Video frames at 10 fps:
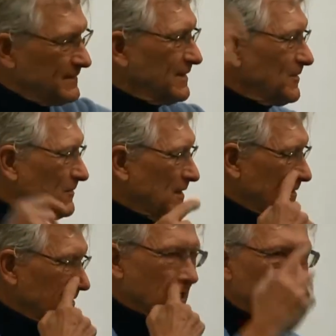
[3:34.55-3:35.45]
you know,
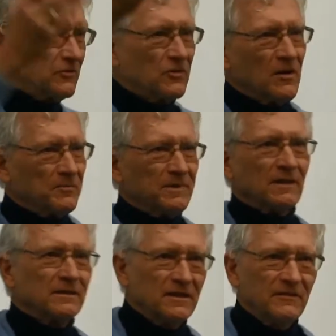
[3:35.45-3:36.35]
like Donald Trump
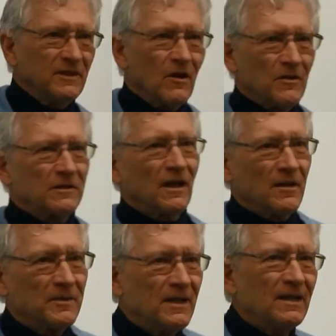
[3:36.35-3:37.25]
on TV all the
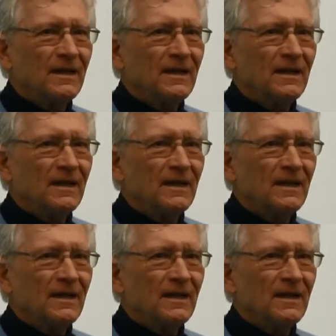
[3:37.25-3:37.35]
time.